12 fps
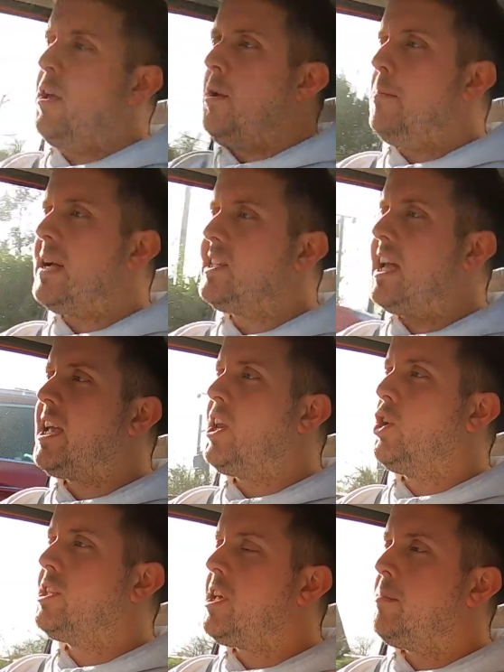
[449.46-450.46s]
but taking it
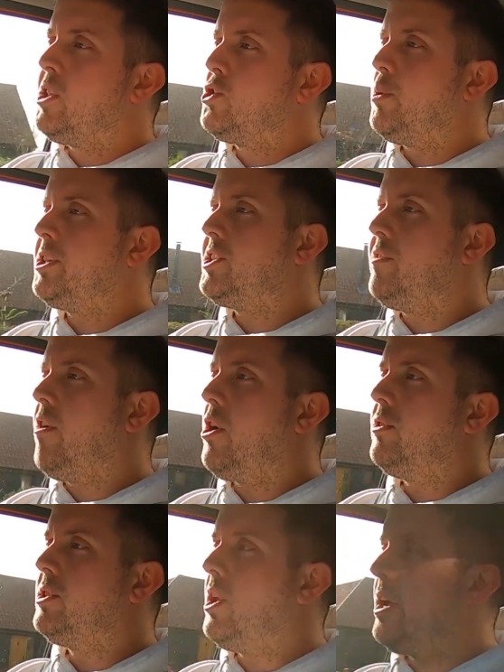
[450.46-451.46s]
on some of the twisty
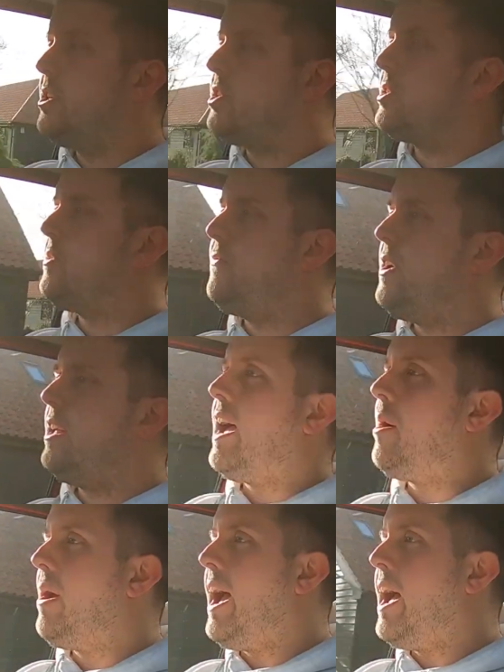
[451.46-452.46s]
roads, like just to feel
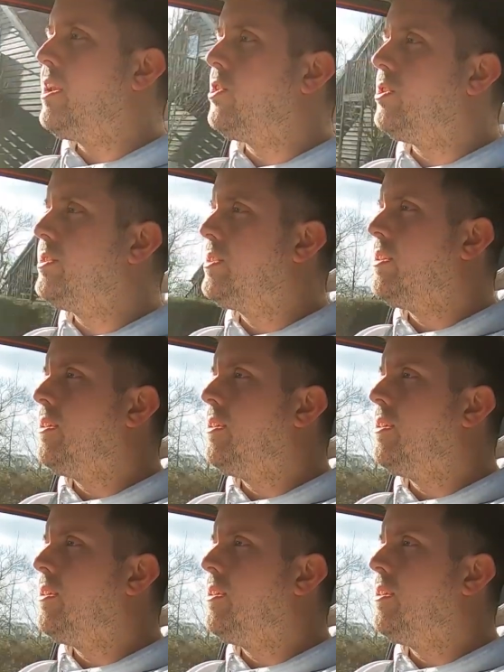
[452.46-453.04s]
how it handles,